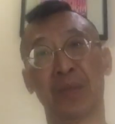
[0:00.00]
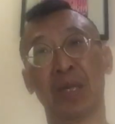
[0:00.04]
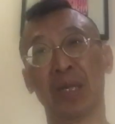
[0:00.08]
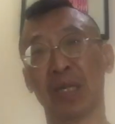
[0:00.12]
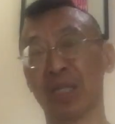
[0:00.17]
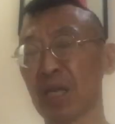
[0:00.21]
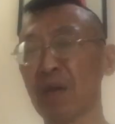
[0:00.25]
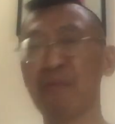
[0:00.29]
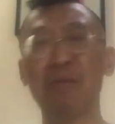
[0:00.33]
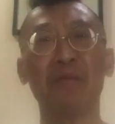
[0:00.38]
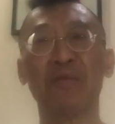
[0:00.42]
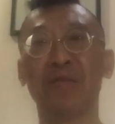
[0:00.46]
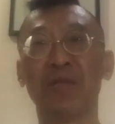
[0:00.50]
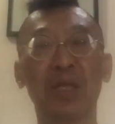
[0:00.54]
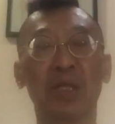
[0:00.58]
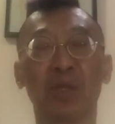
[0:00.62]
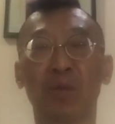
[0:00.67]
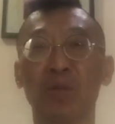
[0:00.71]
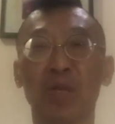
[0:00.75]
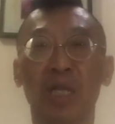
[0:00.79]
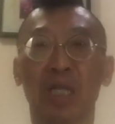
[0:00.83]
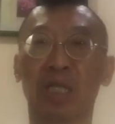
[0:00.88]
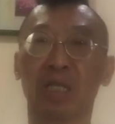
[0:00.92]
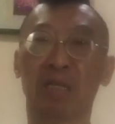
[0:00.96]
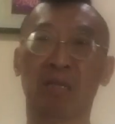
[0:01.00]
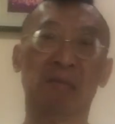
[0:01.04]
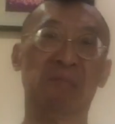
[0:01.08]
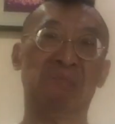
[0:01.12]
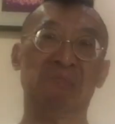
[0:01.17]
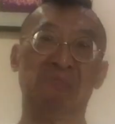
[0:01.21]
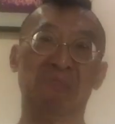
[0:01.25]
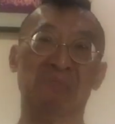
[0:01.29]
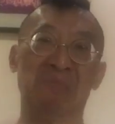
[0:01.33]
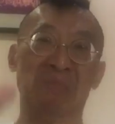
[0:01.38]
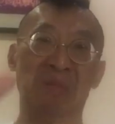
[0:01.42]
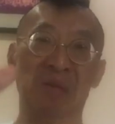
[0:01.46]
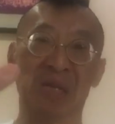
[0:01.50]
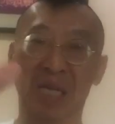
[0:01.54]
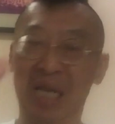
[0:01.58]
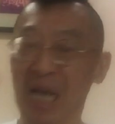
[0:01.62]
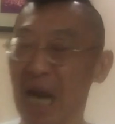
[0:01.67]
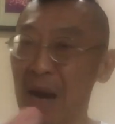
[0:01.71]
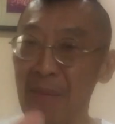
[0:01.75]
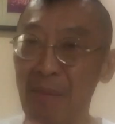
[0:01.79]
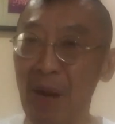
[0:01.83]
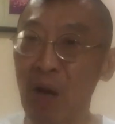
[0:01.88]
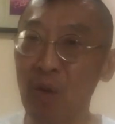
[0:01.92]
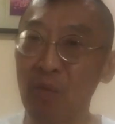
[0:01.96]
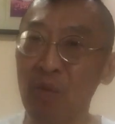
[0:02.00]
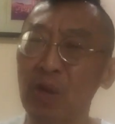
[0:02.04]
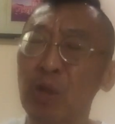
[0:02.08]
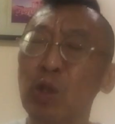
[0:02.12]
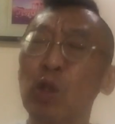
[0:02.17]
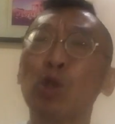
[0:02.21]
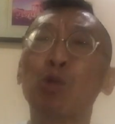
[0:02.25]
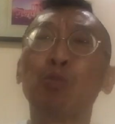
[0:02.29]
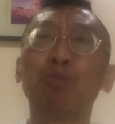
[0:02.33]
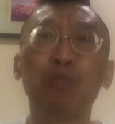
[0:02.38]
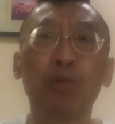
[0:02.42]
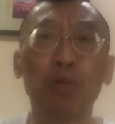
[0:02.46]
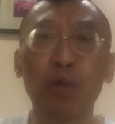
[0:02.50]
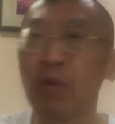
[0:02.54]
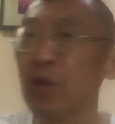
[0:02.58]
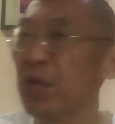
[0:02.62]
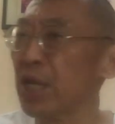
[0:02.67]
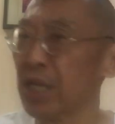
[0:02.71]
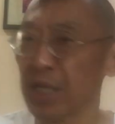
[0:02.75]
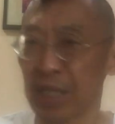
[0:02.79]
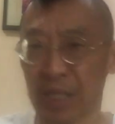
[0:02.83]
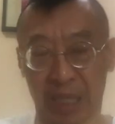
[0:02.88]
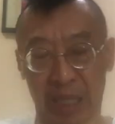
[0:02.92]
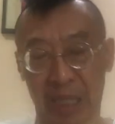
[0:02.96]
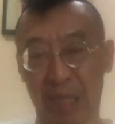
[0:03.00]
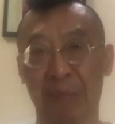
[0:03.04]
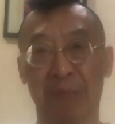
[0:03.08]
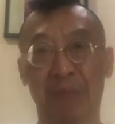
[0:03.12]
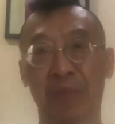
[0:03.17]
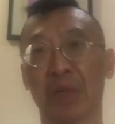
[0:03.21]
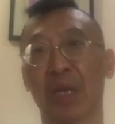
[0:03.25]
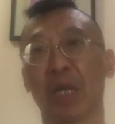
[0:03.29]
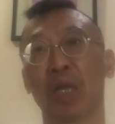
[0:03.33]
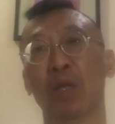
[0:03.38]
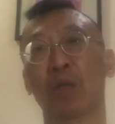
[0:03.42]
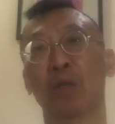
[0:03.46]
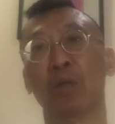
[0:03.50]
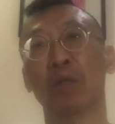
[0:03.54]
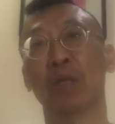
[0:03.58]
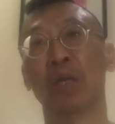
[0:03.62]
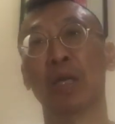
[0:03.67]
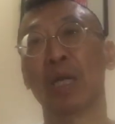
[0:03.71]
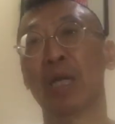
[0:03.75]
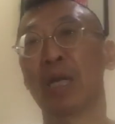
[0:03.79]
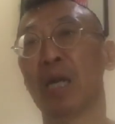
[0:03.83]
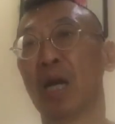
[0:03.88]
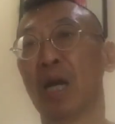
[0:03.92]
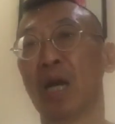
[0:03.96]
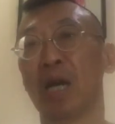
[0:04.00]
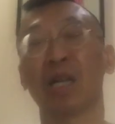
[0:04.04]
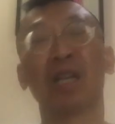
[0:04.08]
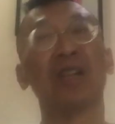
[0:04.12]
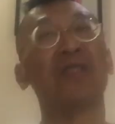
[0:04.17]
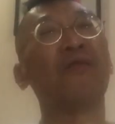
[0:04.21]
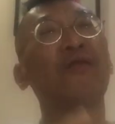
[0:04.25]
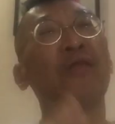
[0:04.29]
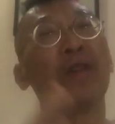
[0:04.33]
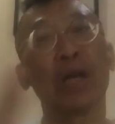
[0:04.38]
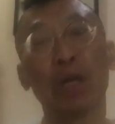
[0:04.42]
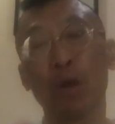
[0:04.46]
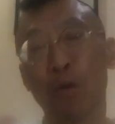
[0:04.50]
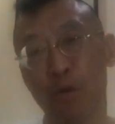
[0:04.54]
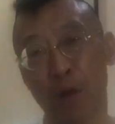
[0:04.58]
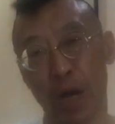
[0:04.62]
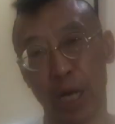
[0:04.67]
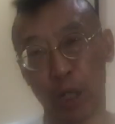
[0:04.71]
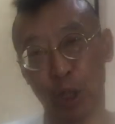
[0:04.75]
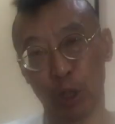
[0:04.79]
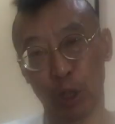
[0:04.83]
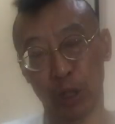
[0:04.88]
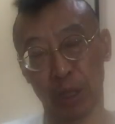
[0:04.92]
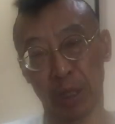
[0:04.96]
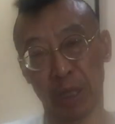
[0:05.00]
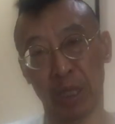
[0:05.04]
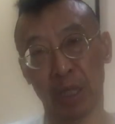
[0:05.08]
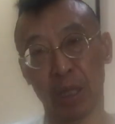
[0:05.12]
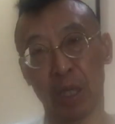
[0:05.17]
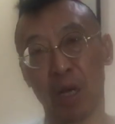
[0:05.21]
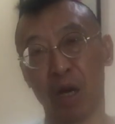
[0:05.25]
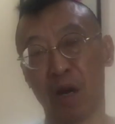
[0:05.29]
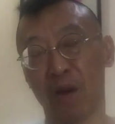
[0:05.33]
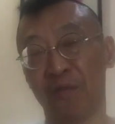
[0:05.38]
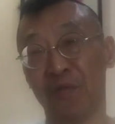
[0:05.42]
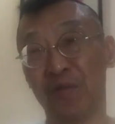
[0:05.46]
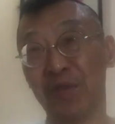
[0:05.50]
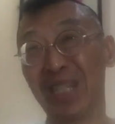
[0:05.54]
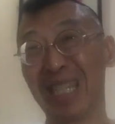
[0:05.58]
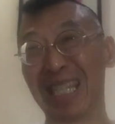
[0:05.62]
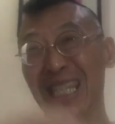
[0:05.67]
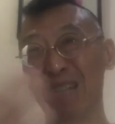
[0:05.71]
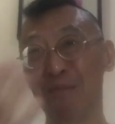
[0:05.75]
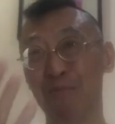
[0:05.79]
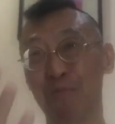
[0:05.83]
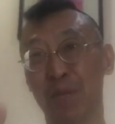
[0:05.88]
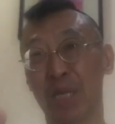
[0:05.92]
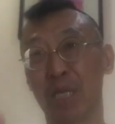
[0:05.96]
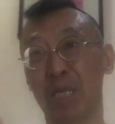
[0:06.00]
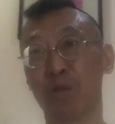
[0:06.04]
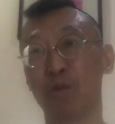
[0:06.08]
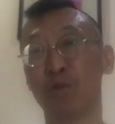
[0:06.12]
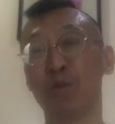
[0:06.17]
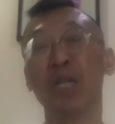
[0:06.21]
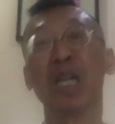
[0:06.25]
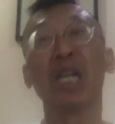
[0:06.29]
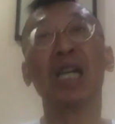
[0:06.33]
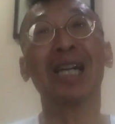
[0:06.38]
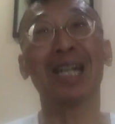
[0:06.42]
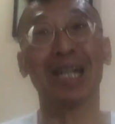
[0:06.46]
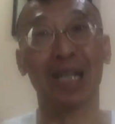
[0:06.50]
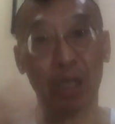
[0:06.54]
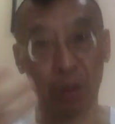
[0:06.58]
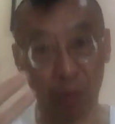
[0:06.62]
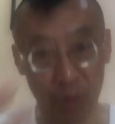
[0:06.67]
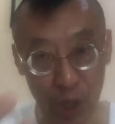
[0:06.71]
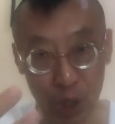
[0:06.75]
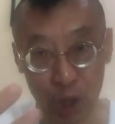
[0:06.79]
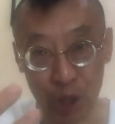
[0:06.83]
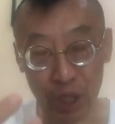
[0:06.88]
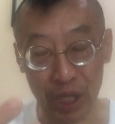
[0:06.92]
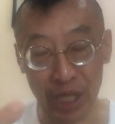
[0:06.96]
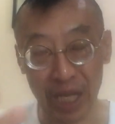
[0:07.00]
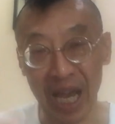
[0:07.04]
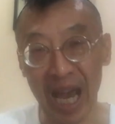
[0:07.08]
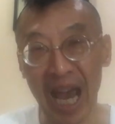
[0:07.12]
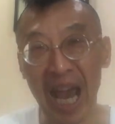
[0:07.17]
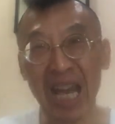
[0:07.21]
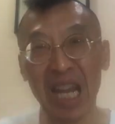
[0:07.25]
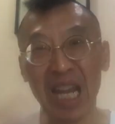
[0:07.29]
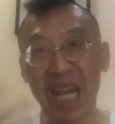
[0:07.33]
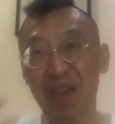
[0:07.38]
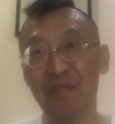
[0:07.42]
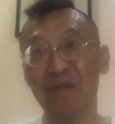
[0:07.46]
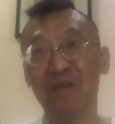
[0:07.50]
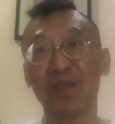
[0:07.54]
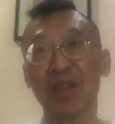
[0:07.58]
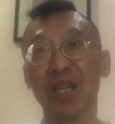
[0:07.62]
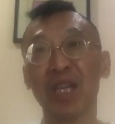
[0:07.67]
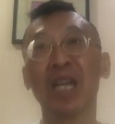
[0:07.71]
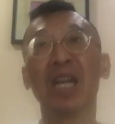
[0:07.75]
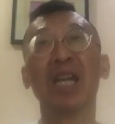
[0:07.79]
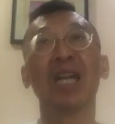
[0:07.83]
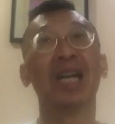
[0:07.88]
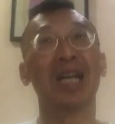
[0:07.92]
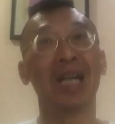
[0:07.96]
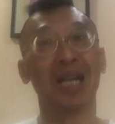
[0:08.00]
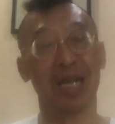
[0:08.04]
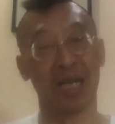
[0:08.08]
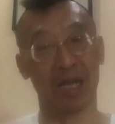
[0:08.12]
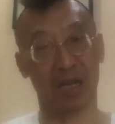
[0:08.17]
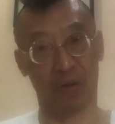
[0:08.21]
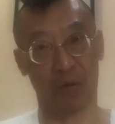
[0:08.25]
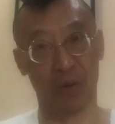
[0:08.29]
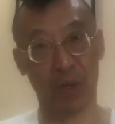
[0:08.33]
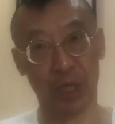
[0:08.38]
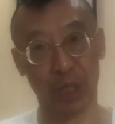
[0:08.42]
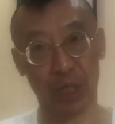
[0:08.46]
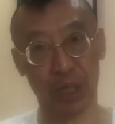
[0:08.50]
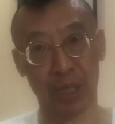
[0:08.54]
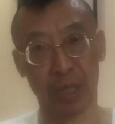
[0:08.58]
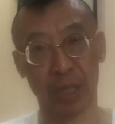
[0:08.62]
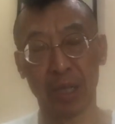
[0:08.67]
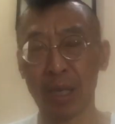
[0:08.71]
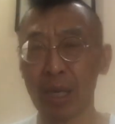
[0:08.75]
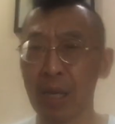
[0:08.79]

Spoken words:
some of these REITs come out with spurious, you know, configurations of DPU accretion, NAV accretion.